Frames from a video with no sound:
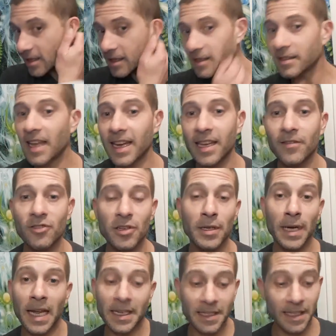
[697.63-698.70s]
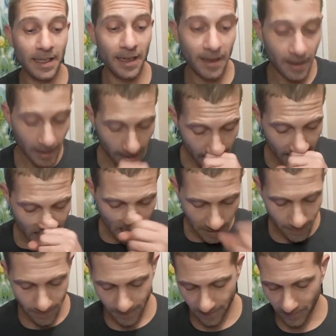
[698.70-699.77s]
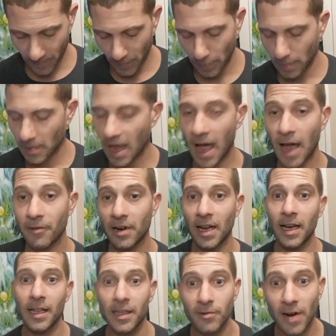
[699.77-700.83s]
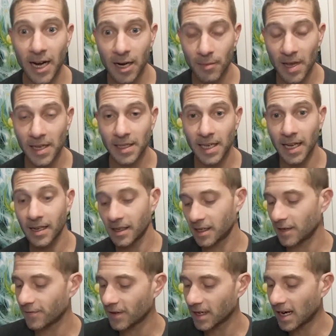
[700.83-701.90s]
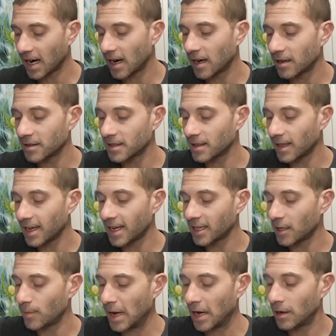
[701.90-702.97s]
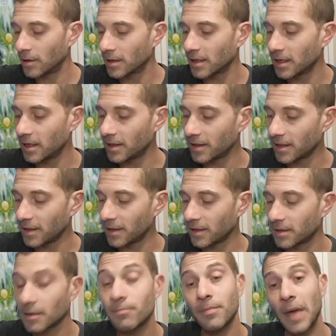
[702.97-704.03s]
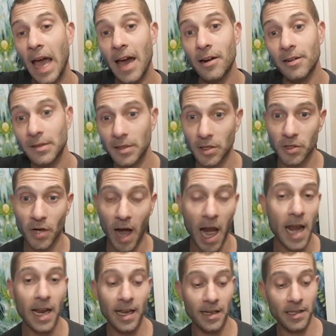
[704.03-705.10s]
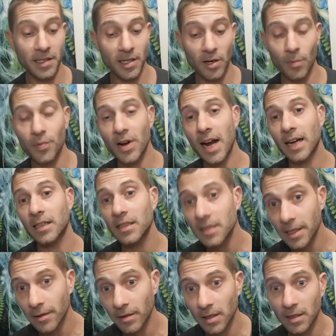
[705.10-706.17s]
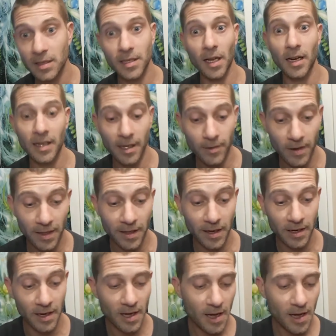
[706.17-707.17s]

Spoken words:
that gives you an idea. I would highly recommend taking different cards, laying them out in these patterns of triads, practicing with it, studying with it.